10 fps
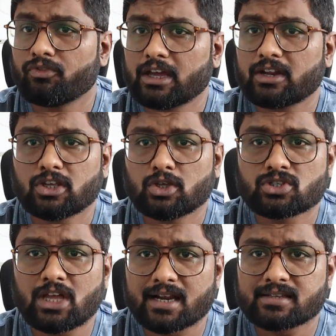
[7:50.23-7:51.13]
where we
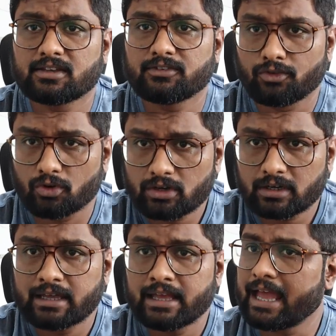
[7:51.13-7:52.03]
use R C four
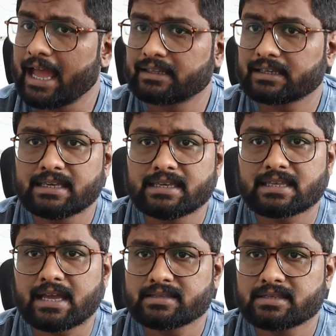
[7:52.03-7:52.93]
and the key
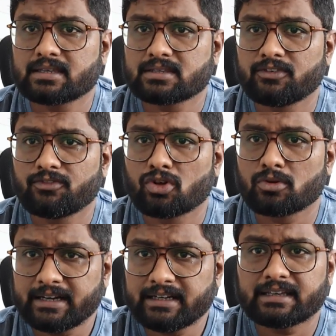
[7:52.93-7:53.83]
size is sixty-four
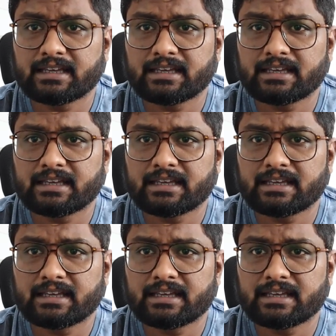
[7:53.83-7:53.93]
bit,